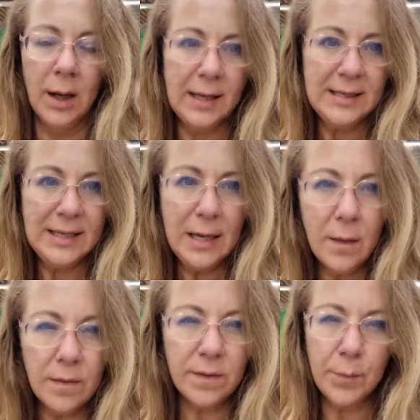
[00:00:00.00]
I
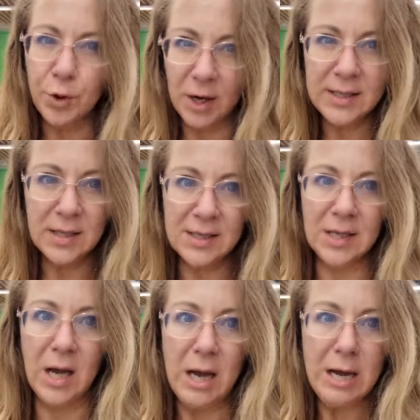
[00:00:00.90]
see
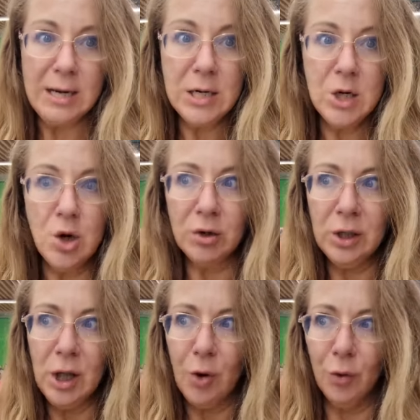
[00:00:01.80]
prices are
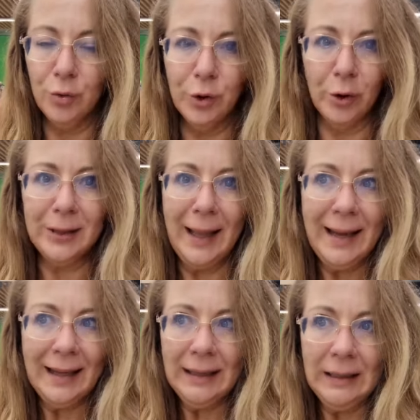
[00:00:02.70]
not low, not
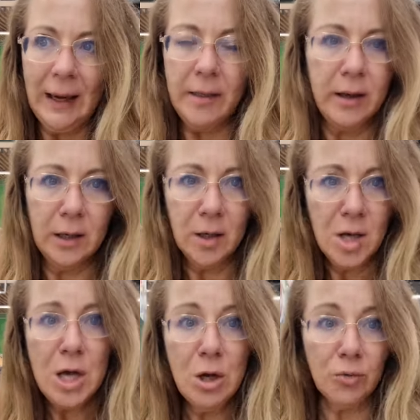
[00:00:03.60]
like in other
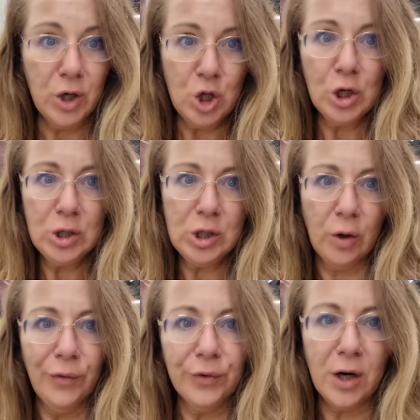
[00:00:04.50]

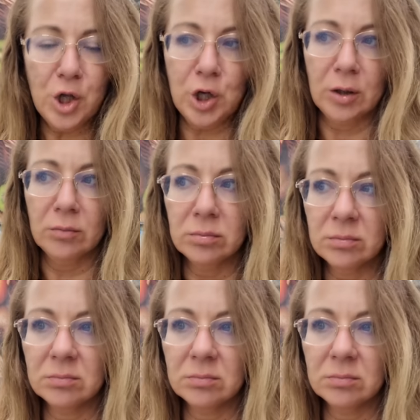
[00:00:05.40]
regions of Russia.